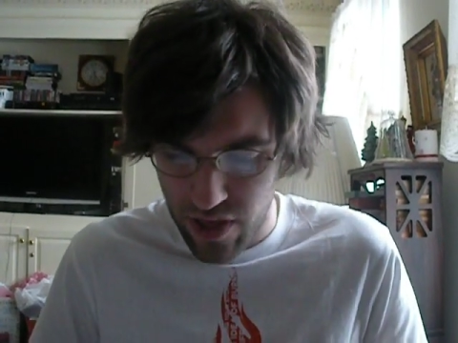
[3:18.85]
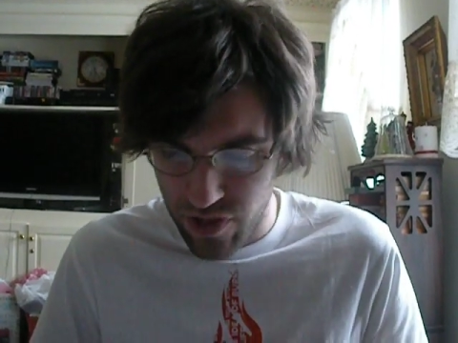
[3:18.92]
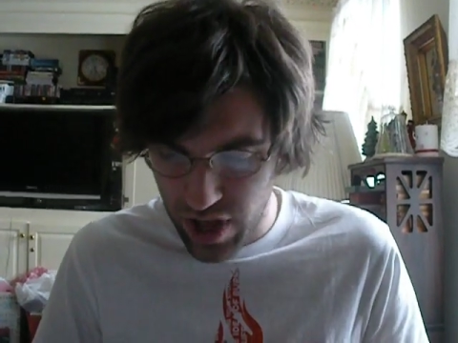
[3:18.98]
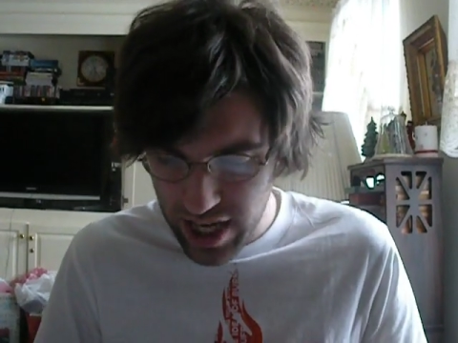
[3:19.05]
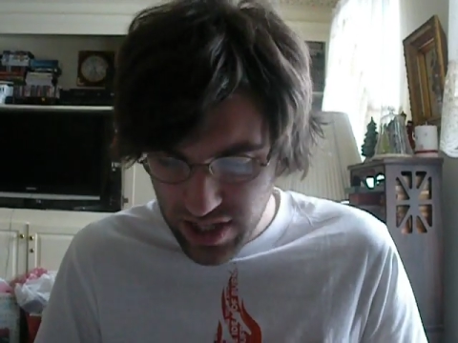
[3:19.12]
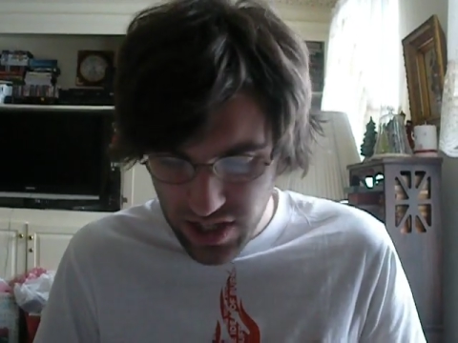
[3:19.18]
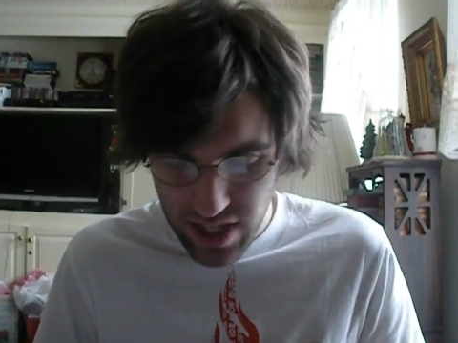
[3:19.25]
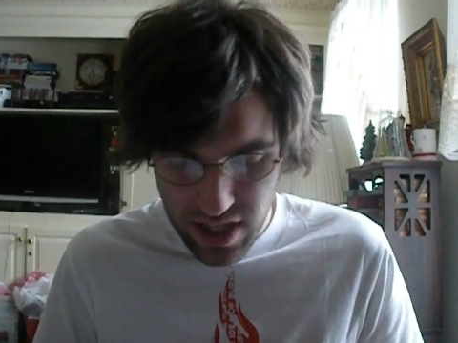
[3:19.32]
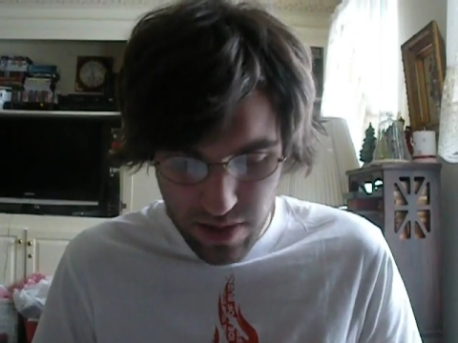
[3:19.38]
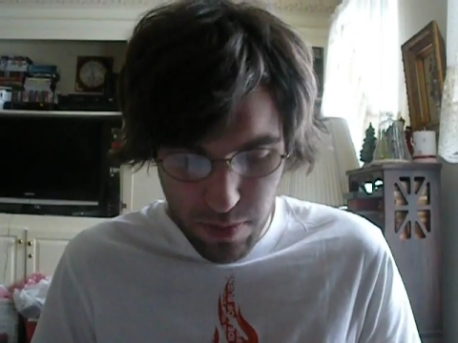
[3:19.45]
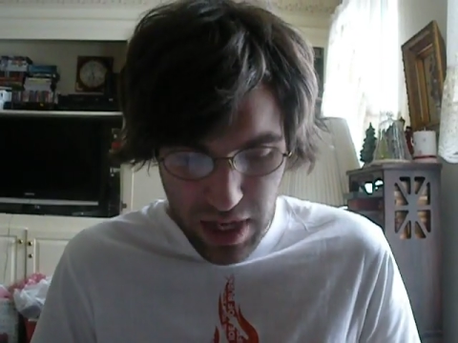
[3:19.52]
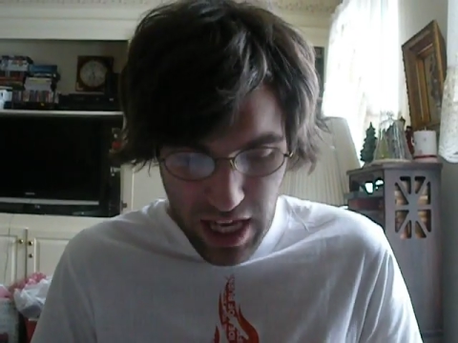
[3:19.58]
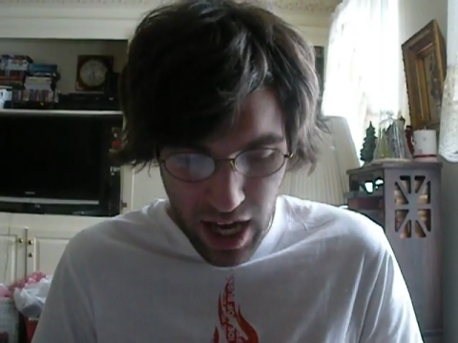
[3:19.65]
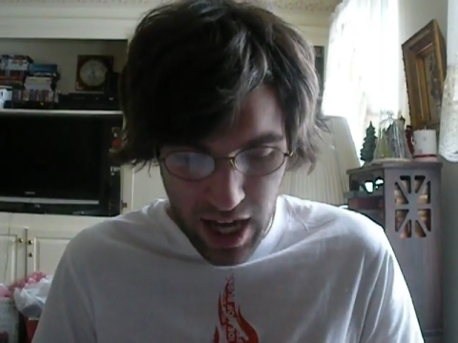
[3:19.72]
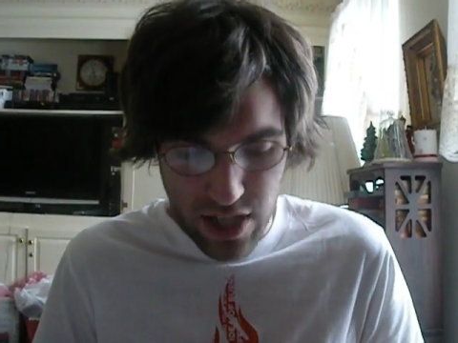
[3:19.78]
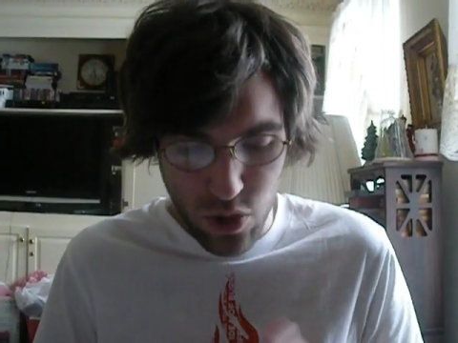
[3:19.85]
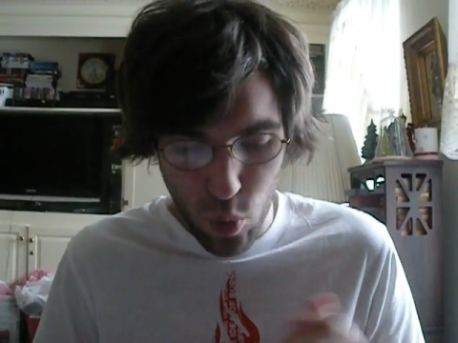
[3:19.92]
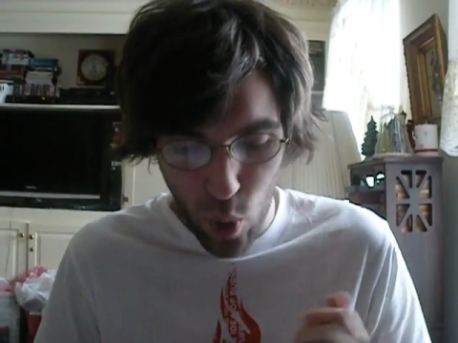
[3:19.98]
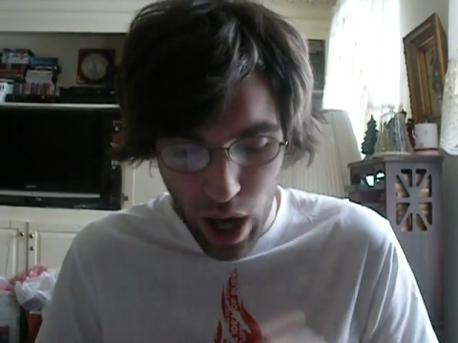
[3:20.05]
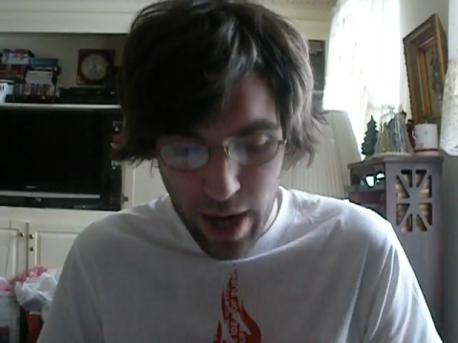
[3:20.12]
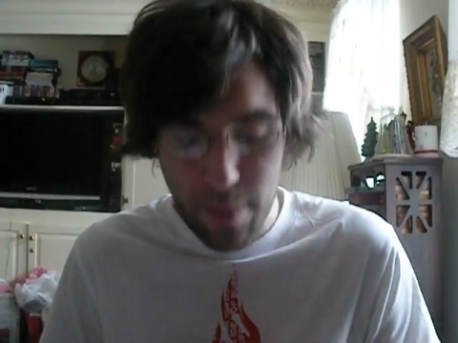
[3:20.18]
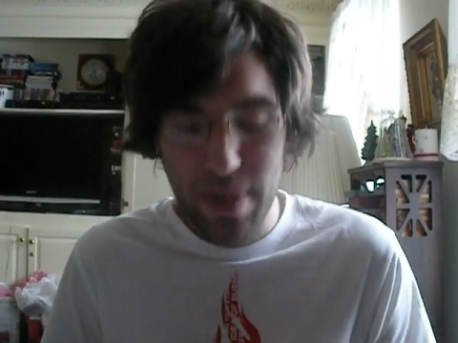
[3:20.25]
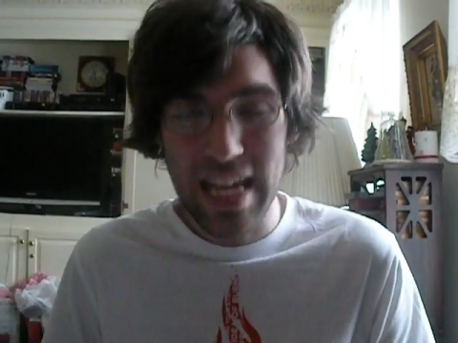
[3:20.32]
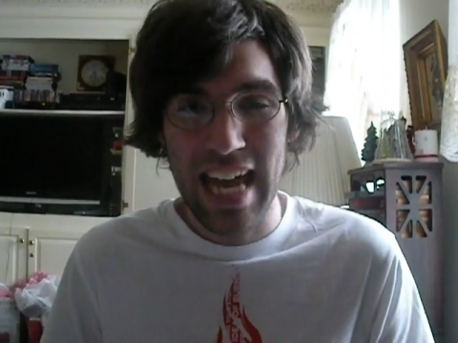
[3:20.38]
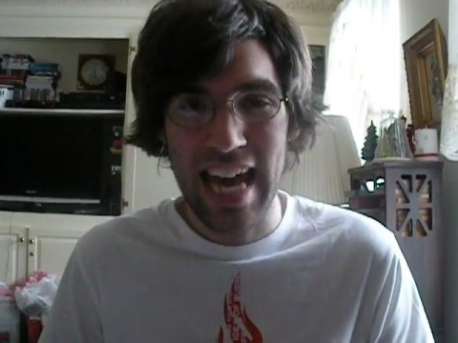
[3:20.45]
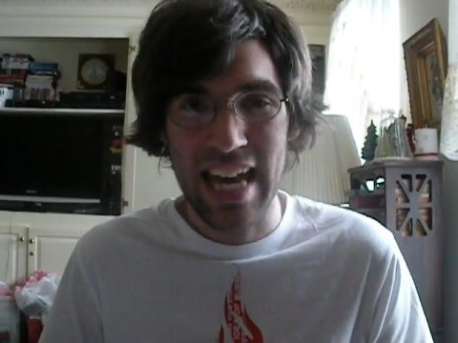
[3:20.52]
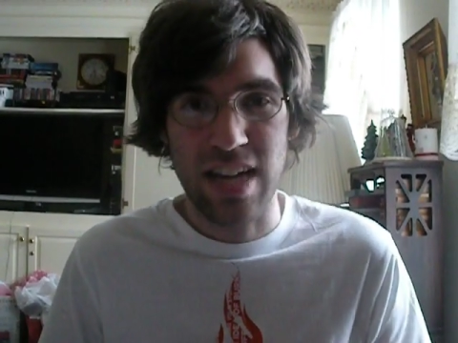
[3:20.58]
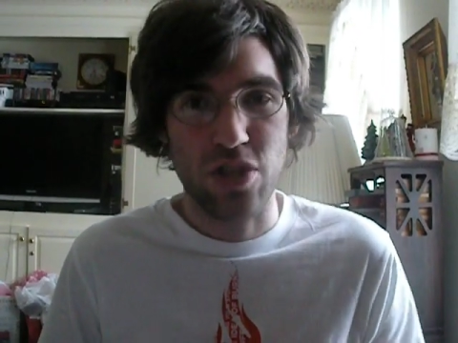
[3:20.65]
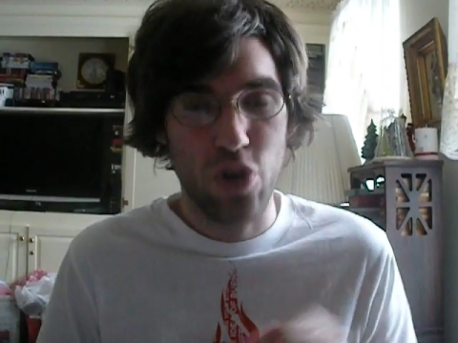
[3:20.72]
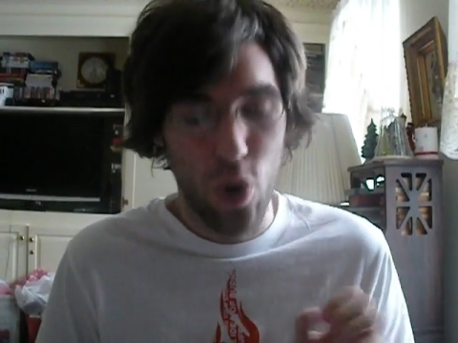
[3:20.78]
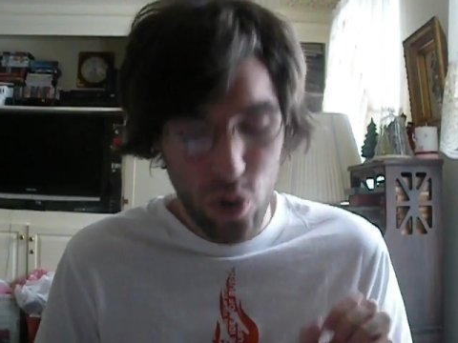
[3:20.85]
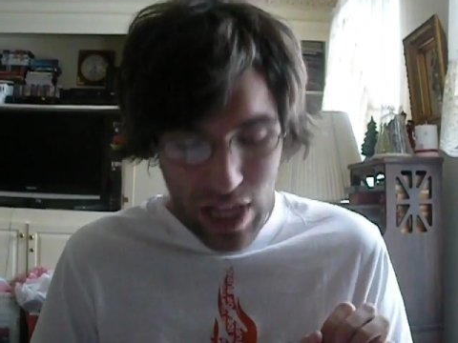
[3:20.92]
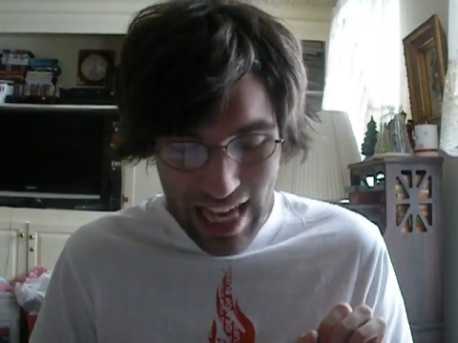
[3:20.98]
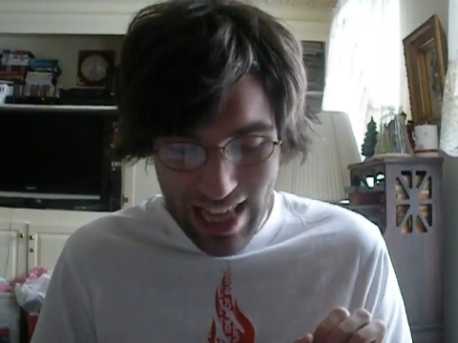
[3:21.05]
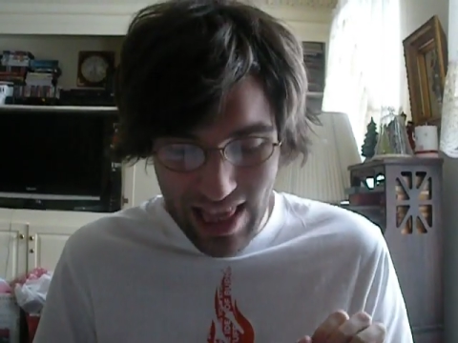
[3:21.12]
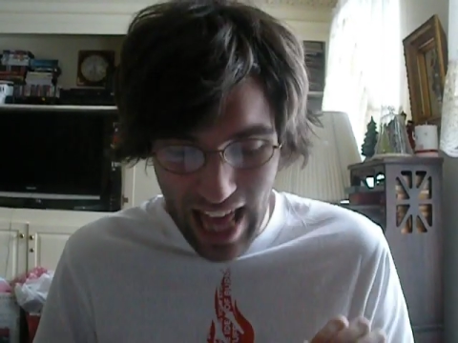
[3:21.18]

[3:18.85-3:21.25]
This is because quantum mechanics only